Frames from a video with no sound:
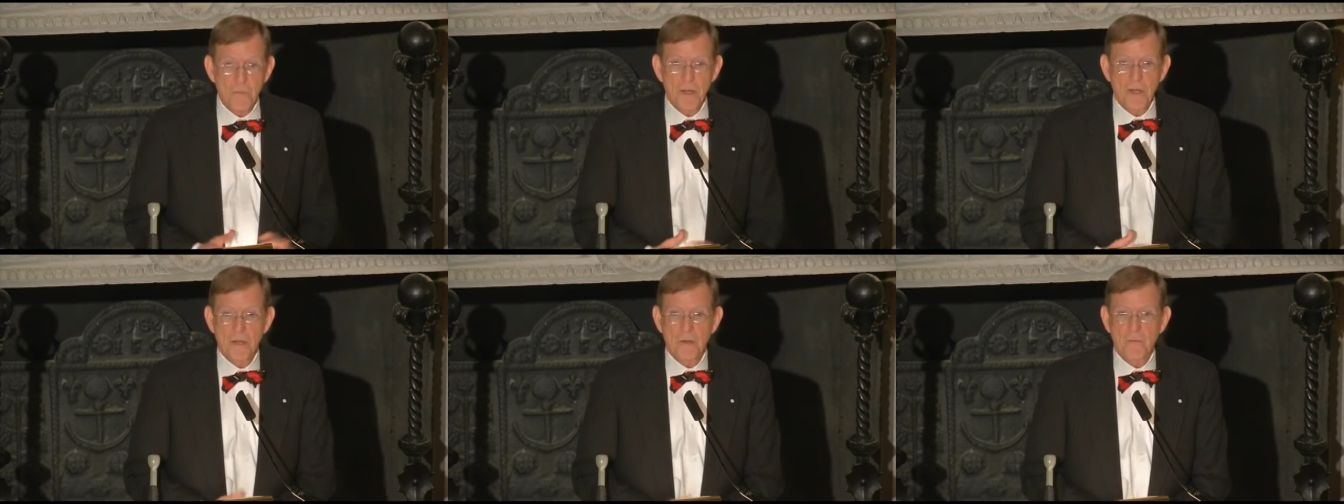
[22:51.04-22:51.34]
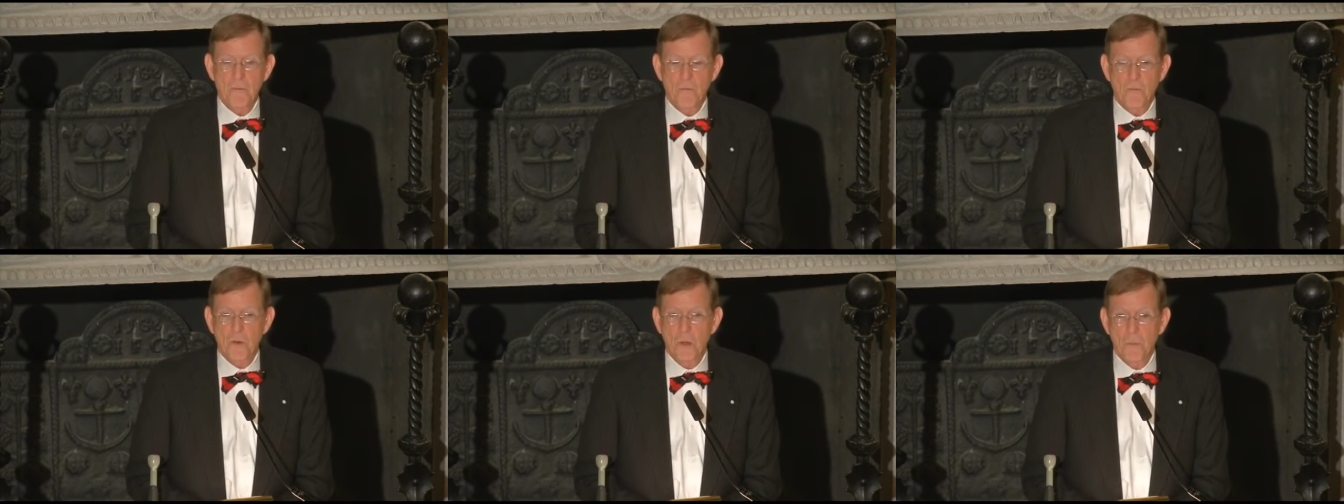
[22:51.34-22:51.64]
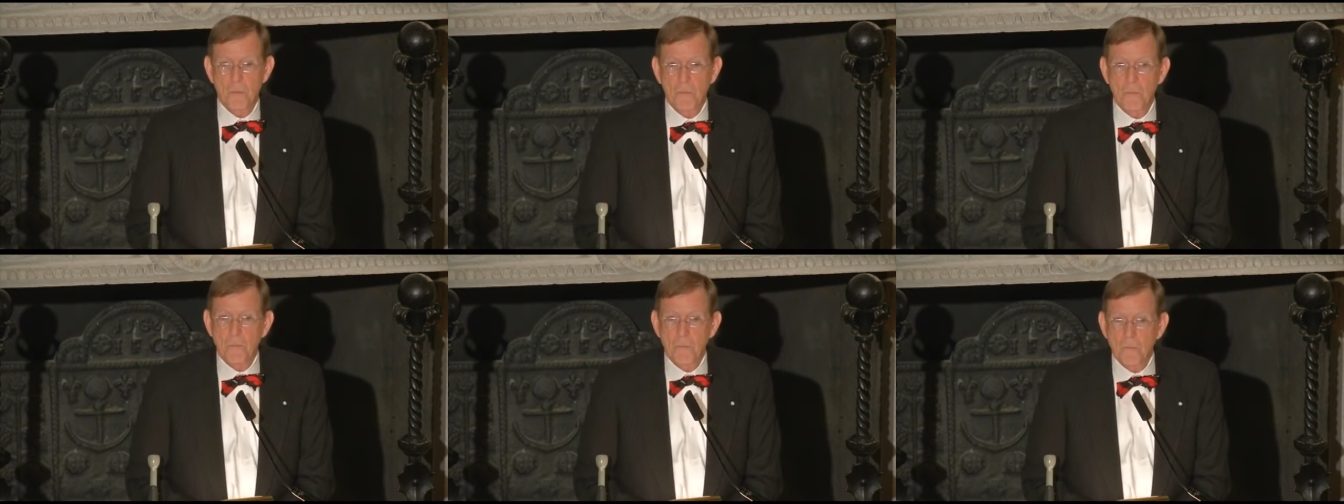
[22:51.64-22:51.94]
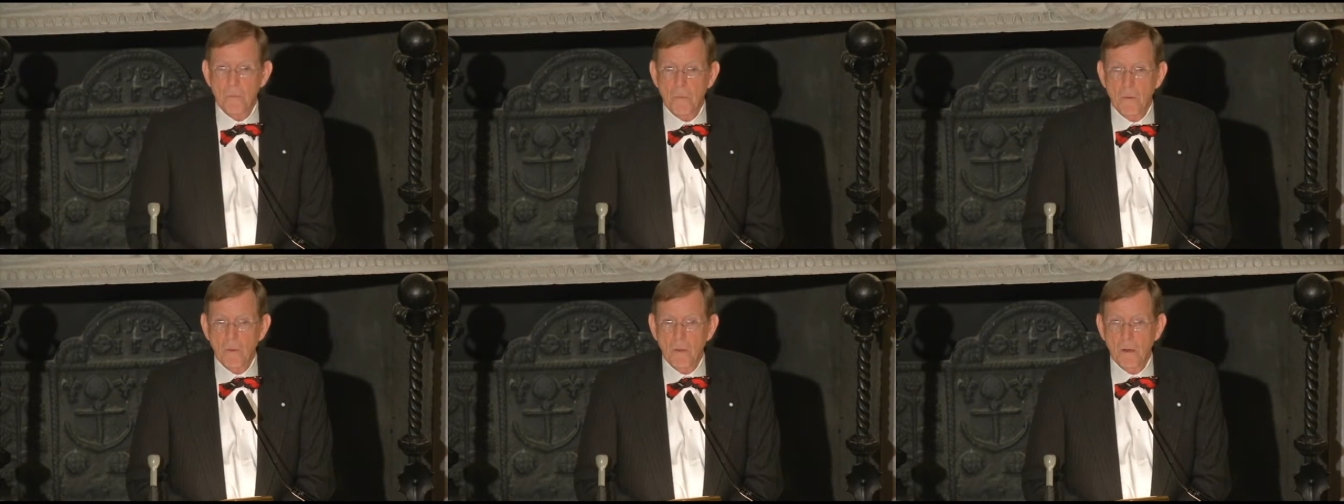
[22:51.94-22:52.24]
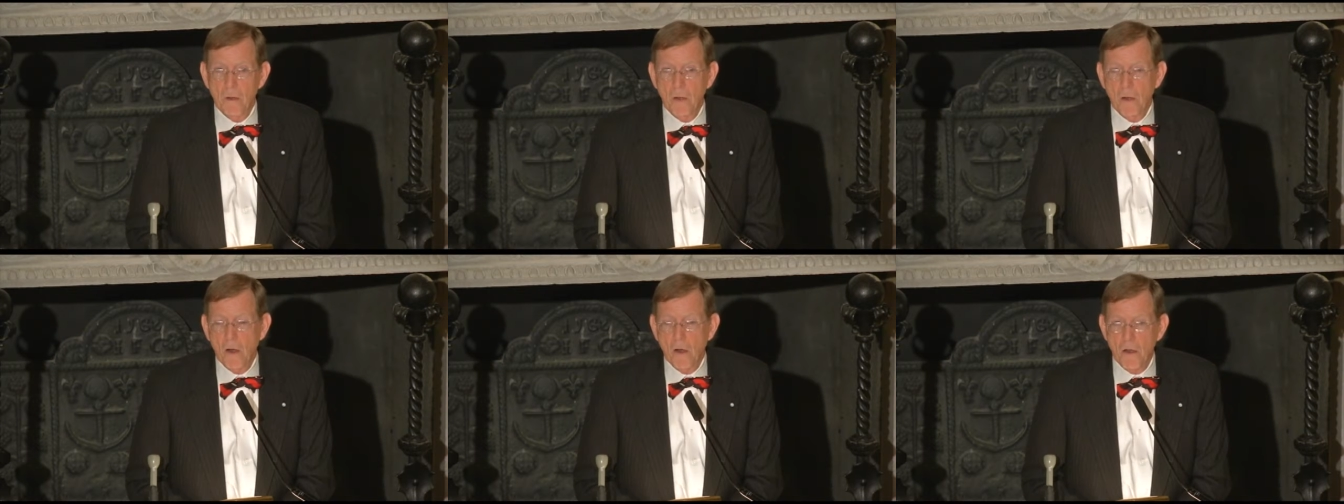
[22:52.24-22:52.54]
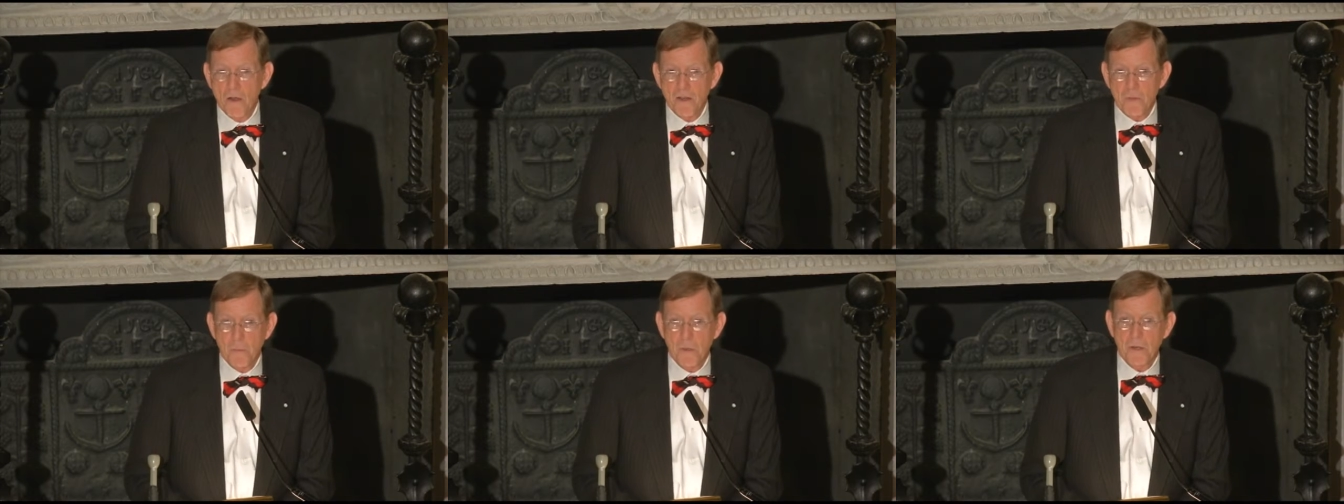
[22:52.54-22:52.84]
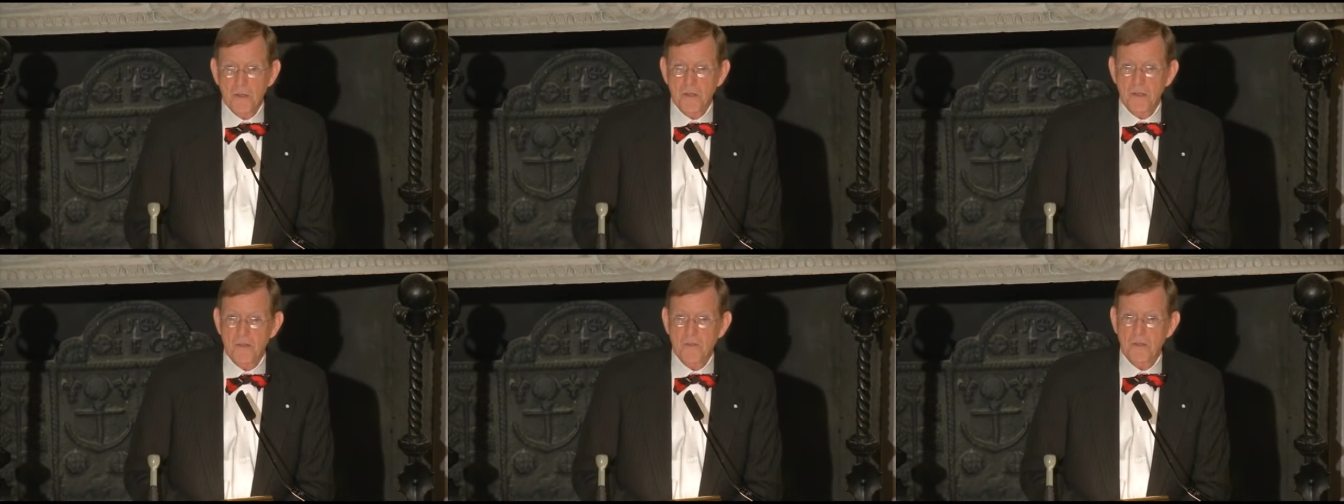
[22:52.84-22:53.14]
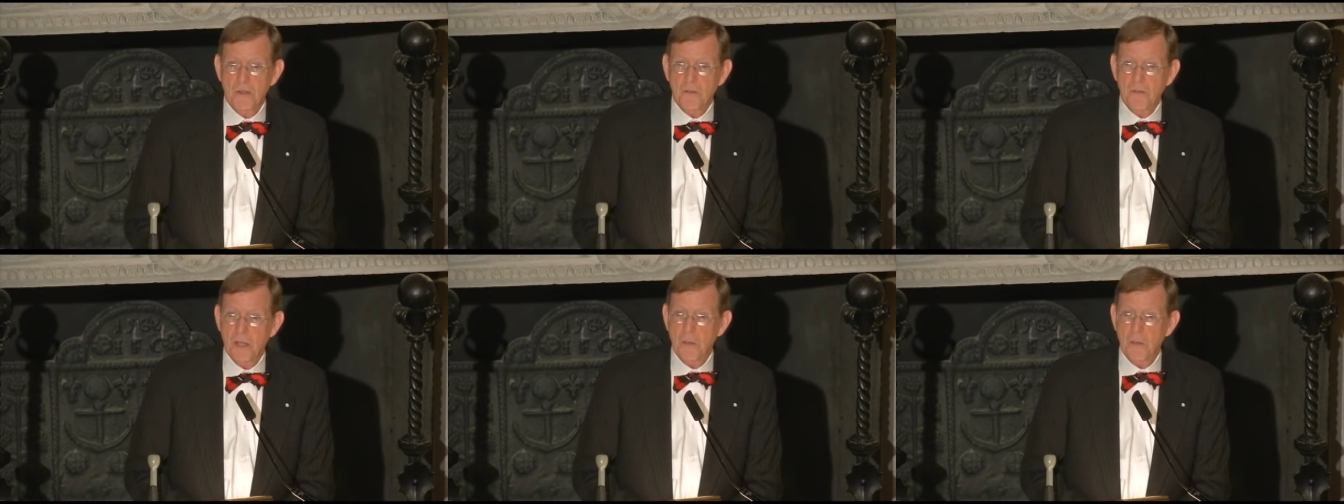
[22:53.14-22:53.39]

men from Orangeburg District.